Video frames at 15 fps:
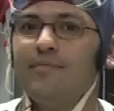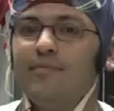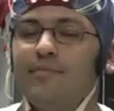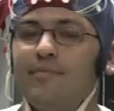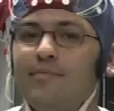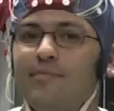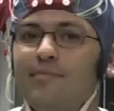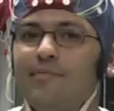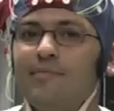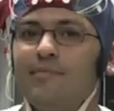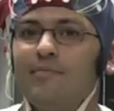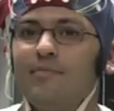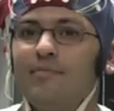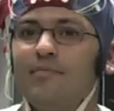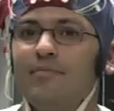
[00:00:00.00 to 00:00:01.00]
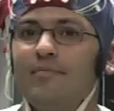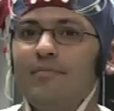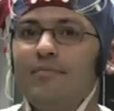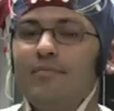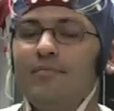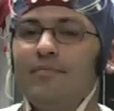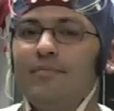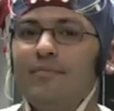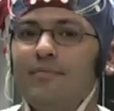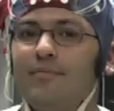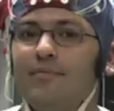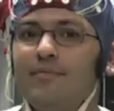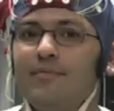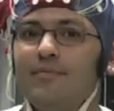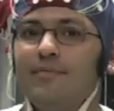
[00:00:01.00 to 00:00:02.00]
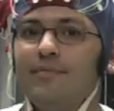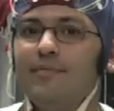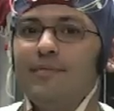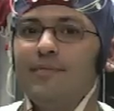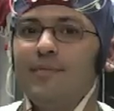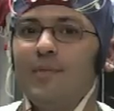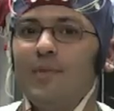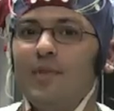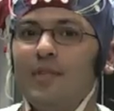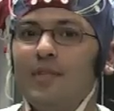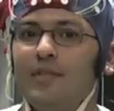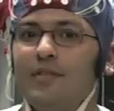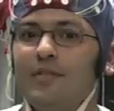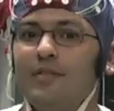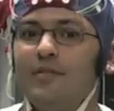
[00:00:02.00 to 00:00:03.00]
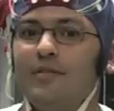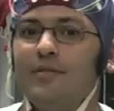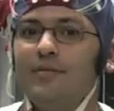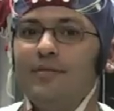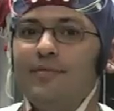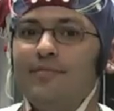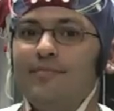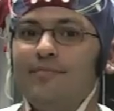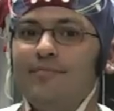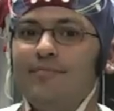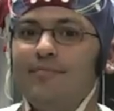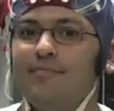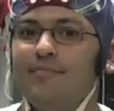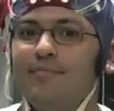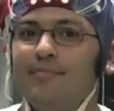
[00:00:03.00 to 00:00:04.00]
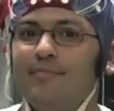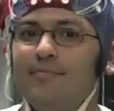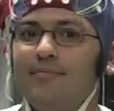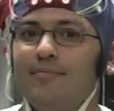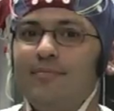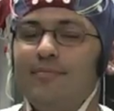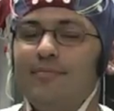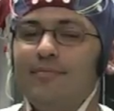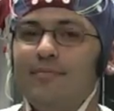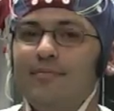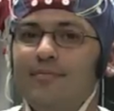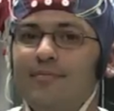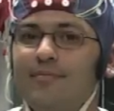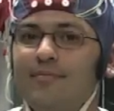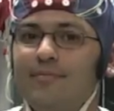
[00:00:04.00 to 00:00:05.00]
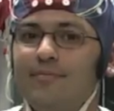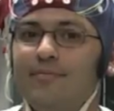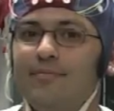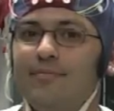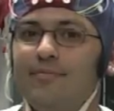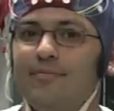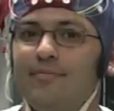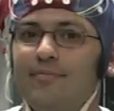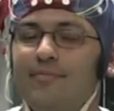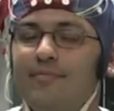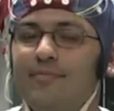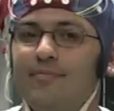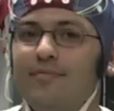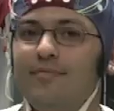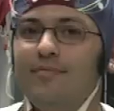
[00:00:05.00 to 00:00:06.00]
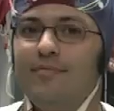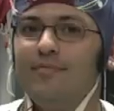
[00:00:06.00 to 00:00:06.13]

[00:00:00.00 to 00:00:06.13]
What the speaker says: No words are spoken by the person on screen.